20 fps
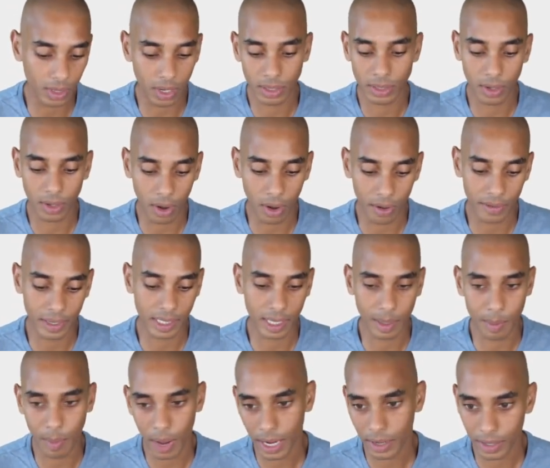Those are
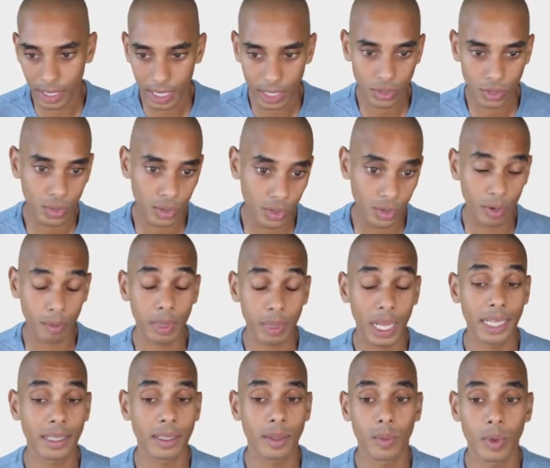obviously my credentials, so
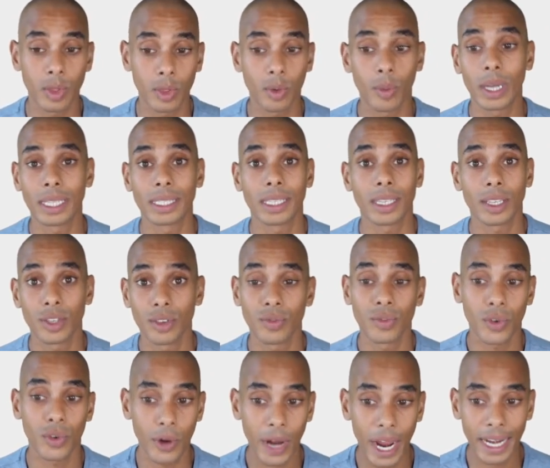replace them with the ones that
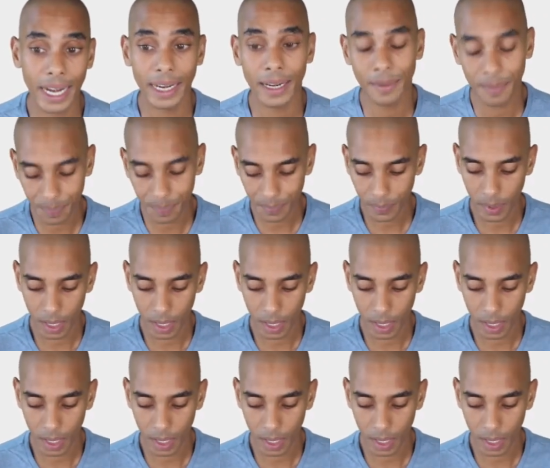you've created.